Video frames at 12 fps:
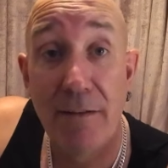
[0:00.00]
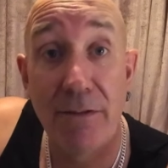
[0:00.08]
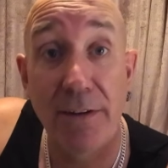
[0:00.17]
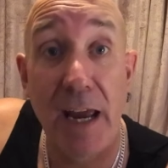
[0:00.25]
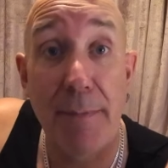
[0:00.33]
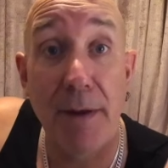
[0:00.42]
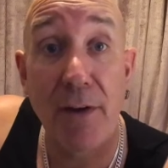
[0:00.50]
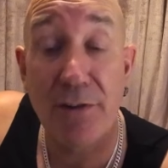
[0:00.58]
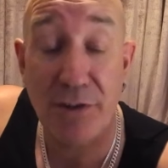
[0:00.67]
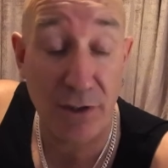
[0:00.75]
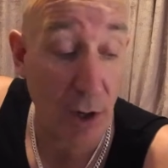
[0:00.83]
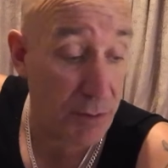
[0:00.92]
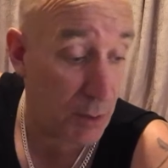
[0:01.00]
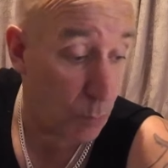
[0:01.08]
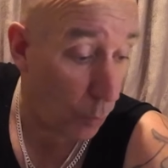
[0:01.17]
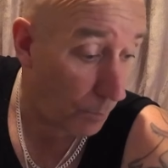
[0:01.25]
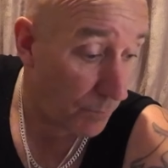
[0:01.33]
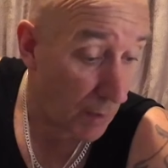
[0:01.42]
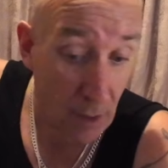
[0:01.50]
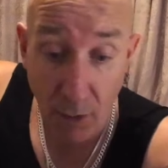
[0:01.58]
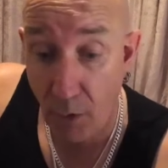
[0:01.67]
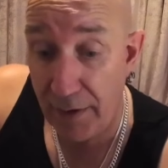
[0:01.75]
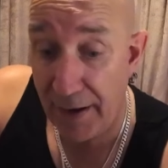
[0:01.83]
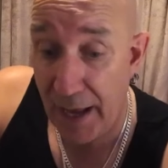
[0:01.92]
For keeping it nice and toasted warm.
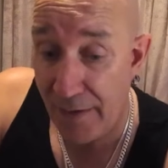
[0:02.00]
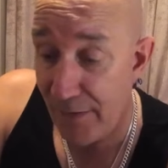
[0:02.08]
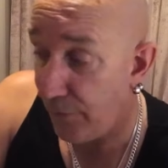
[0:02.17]
I'll get out of here